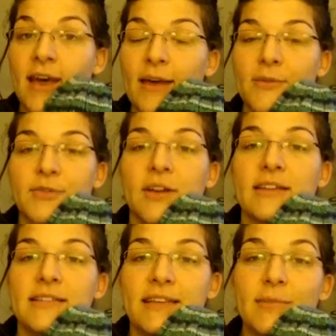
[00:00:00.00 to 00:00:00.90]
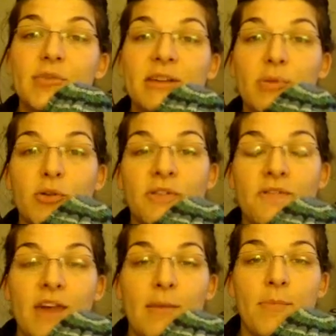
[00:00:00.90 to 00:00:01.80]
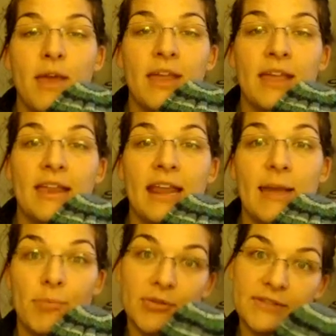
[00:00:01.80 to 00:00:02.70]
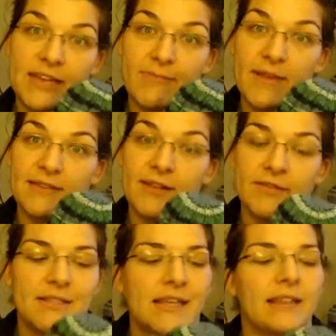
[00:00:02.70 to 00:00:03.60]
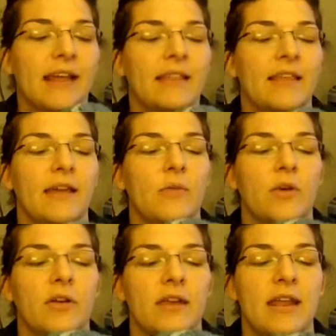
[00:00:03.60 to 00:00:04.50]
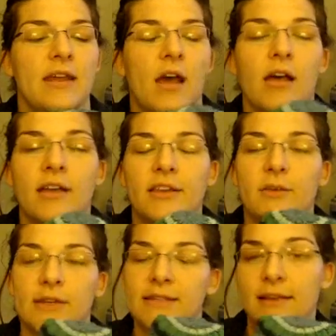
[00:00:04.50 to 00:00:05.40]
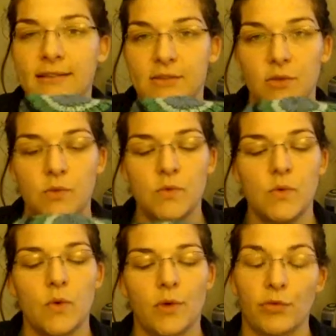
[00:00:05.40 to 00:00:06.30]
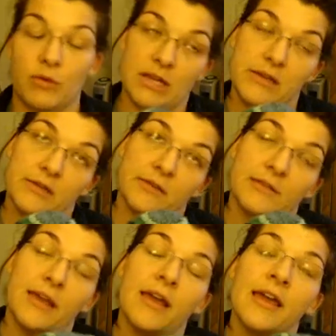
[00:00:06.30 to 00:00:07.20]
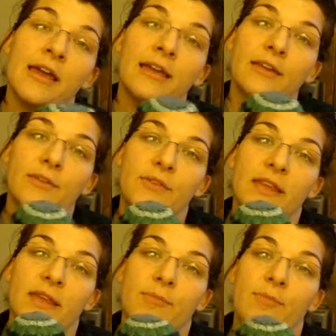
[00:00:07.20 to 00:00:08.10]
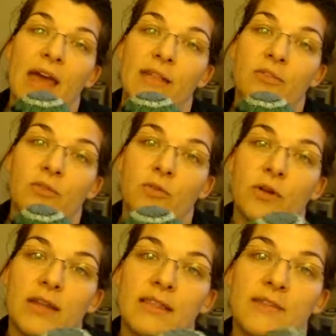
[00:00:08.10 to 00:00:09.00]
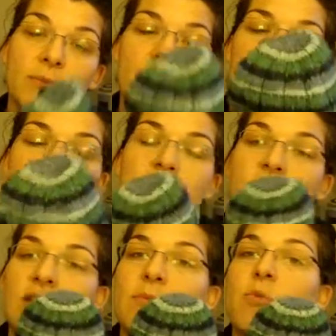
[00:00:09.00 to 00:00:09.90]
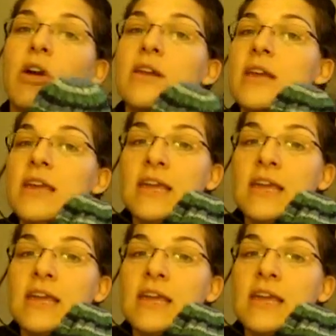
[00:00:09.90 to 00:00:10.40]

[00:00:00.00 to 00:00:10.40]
I was trying to complete both of them in April to give myself a deadline. They were knit on US size 2 or 3s using Patton's Croy. This one is the stripe one.